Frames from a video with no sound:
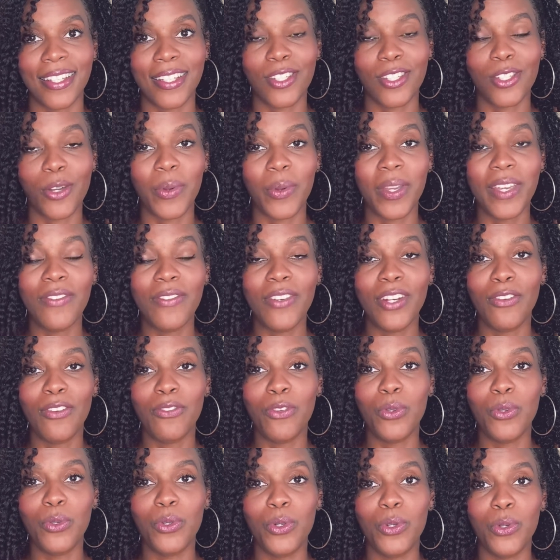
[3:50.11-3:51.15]
So even if you
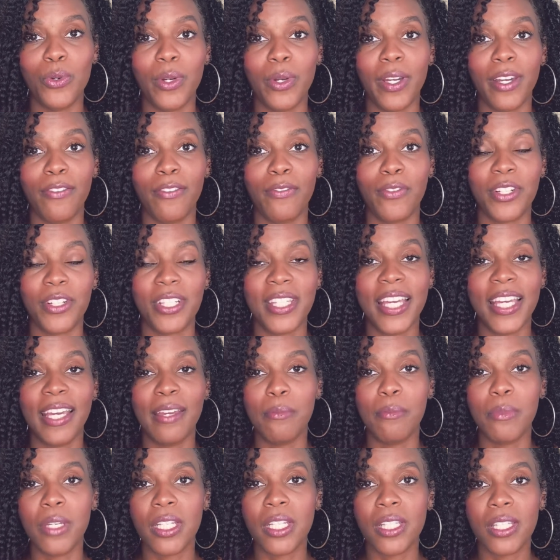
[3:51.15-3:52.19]
do it for 10
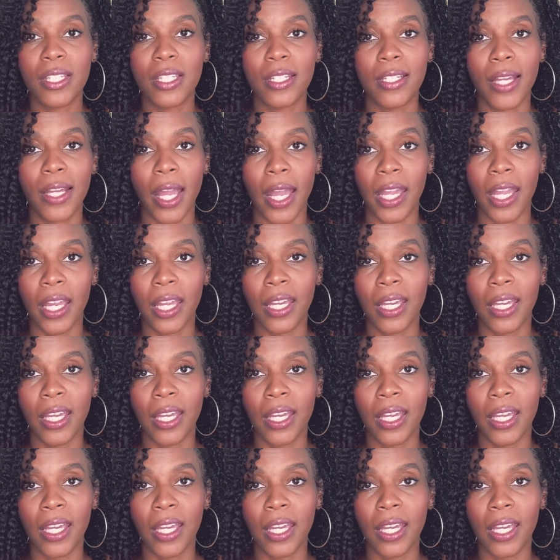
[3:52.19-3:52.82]
minutes a day,